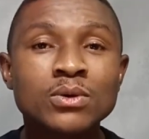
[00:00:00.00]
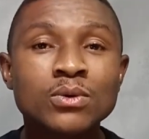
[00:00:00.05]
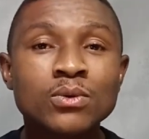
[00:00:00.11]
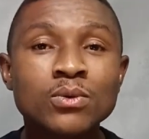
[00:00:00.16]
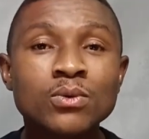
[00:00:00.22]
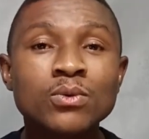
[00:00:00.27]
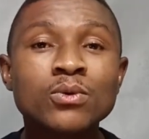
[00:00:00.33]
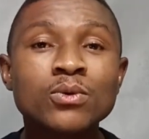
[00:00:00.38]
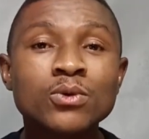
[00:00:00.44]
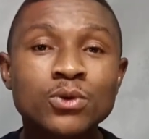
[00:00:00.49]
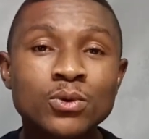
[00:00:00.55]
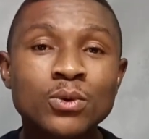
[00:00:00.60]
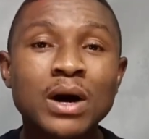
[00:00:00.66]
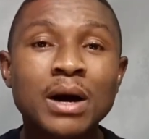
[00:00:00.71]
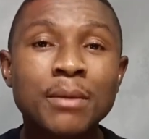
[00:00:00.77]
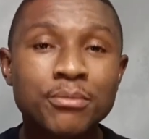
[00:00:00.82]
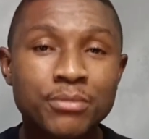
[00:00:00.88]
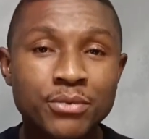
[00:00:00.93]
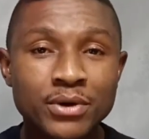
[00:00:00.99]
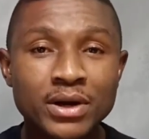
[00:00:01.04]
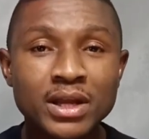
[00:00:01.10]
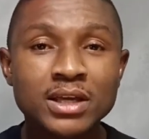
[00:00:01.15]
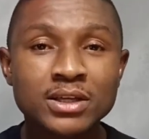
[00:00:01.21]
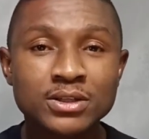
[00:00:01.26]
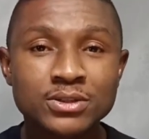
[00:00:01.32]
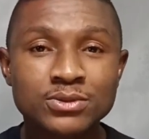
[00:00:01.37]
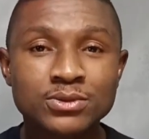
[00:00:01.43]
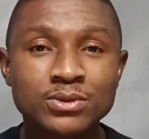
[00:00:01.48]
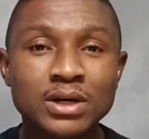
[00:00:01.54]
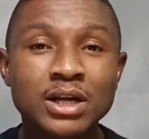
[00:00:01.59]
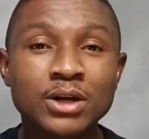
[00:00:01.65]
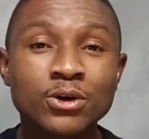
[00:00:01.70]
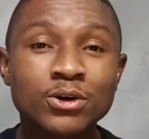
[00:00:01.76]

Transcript: who you are praying to and